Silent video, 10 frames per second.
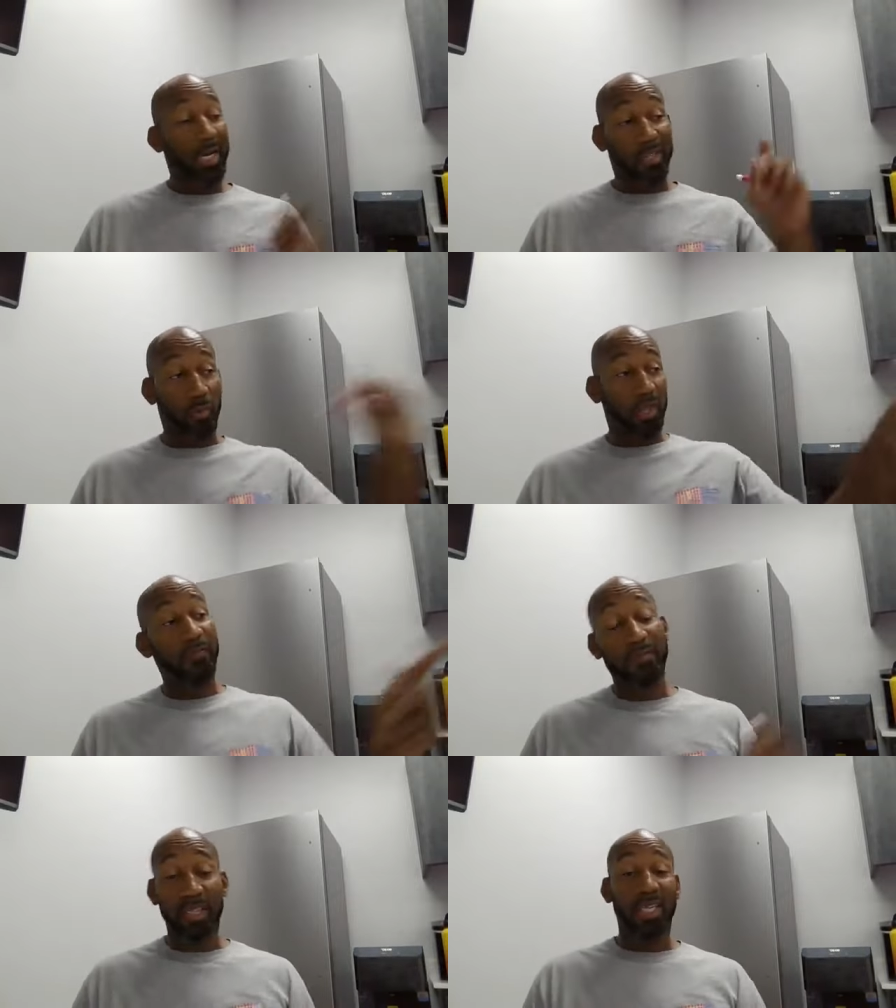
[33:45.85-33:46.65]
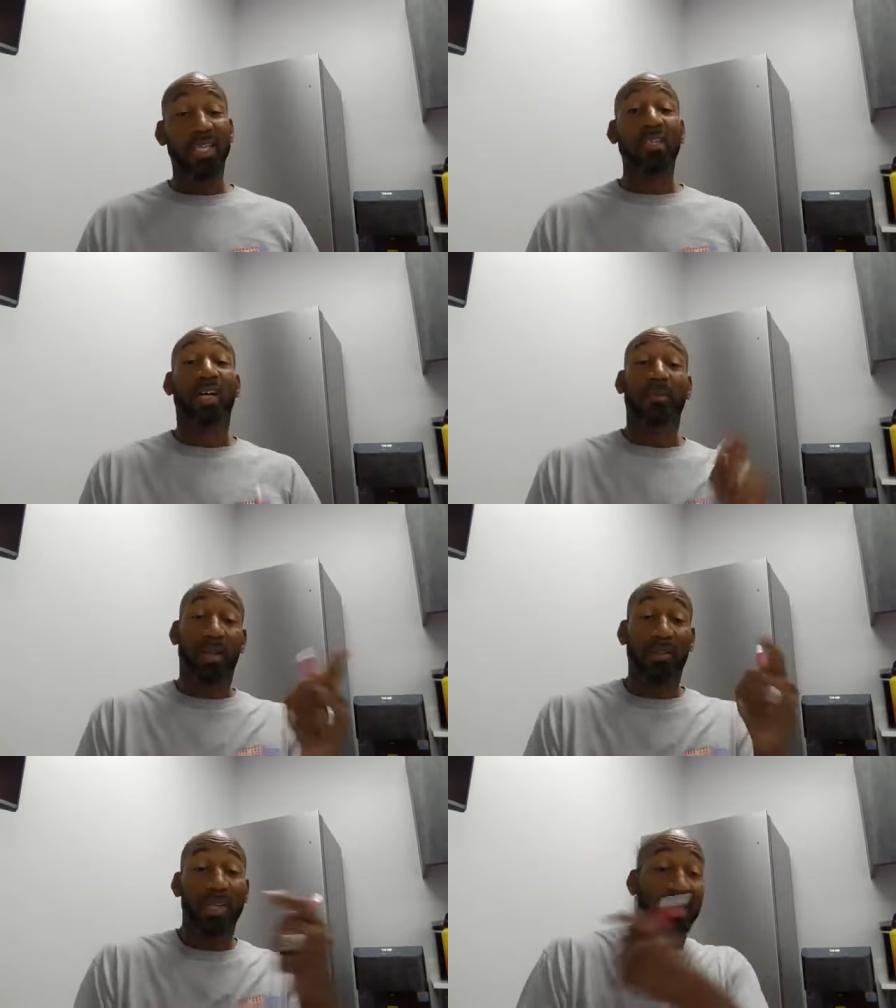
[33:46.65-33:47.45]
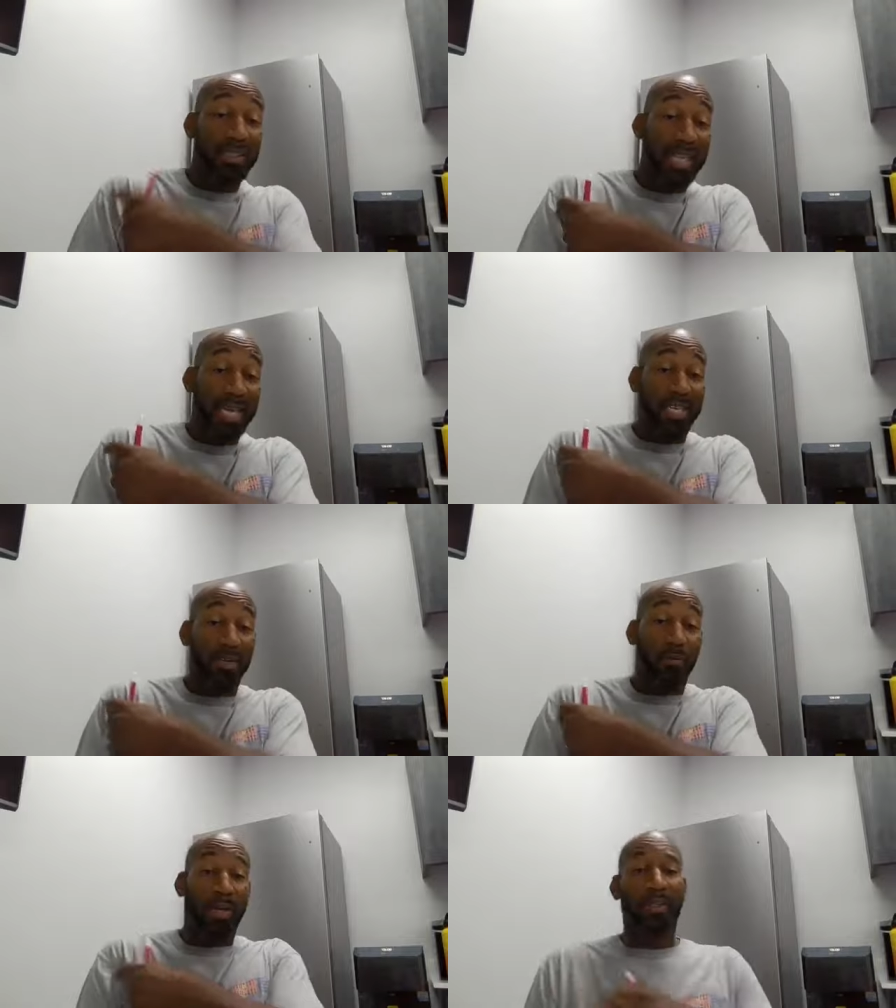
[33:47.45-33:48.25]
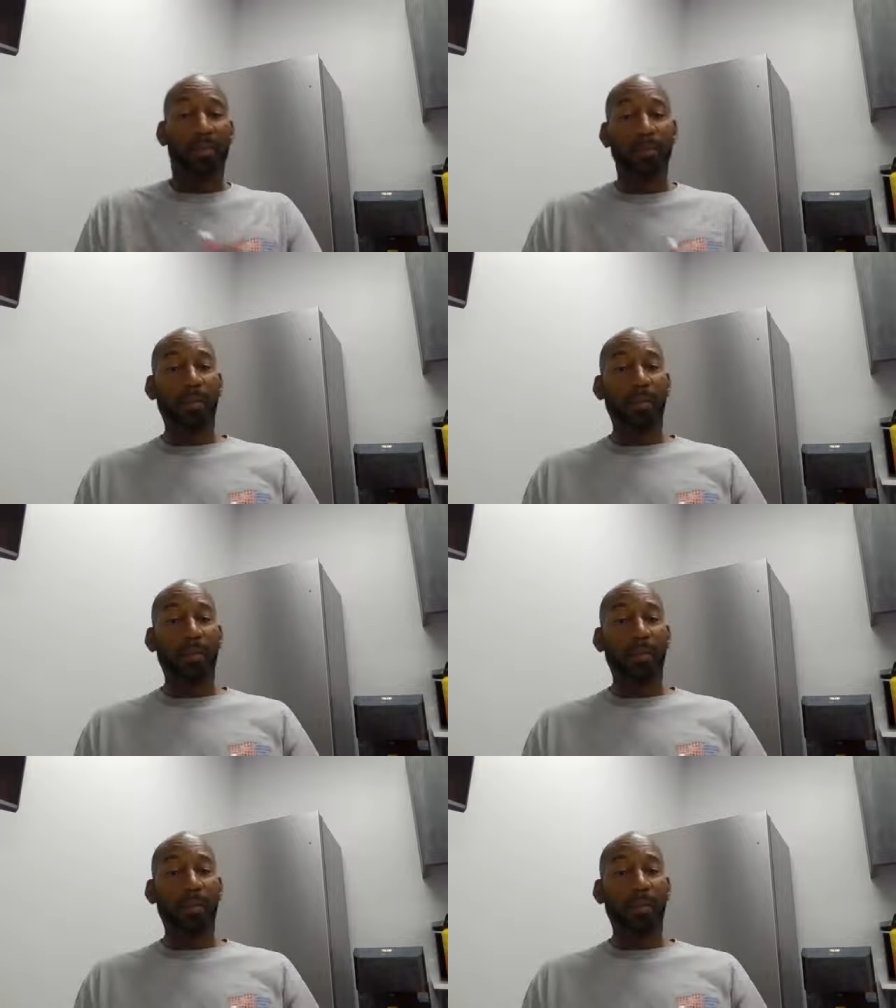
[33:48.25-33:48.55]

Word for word: In 2015, he talked about that thing right there